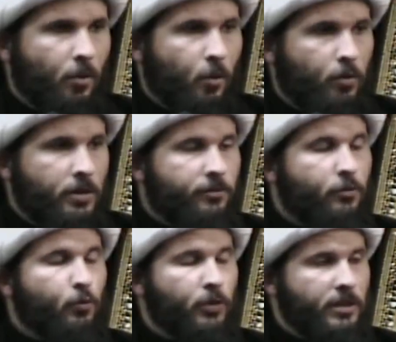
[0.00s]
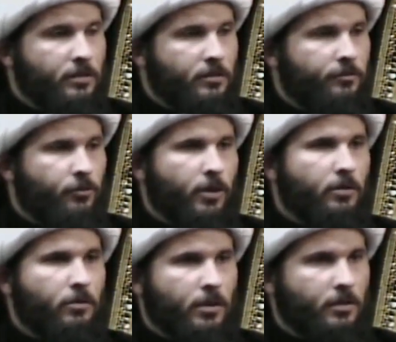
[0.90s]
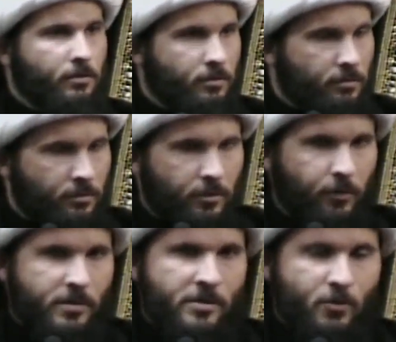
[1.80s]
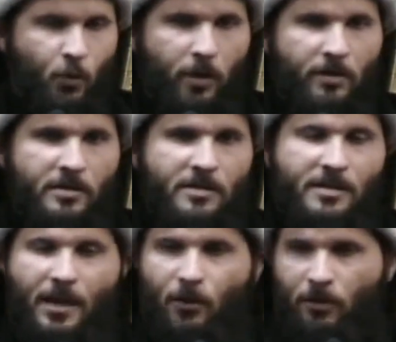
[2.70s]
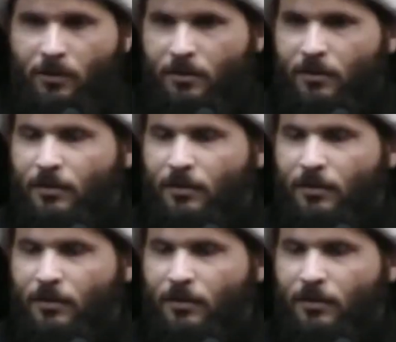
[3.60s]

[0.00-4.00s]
Only if you read it, you figure out, okay, this is north, this is south.